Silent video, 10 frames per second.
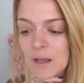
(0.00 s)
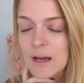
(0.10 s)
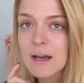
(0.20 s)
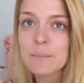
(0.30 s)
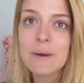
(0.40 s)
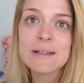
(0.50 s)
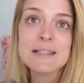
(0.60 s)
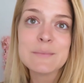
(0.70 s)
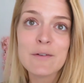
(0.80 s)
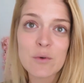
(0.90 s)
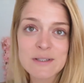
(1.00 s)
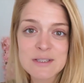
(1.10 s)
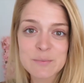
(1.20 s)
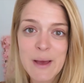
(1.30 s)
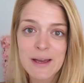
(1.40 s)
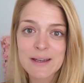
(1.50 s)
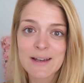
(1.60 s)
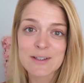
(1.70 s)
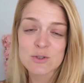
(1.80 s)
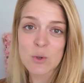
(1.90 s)
At least my voice is back. I
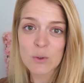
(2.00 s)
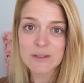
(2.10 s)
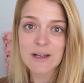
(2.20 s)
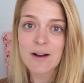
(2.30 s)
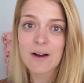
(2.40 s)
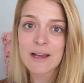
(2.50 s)
can talk now.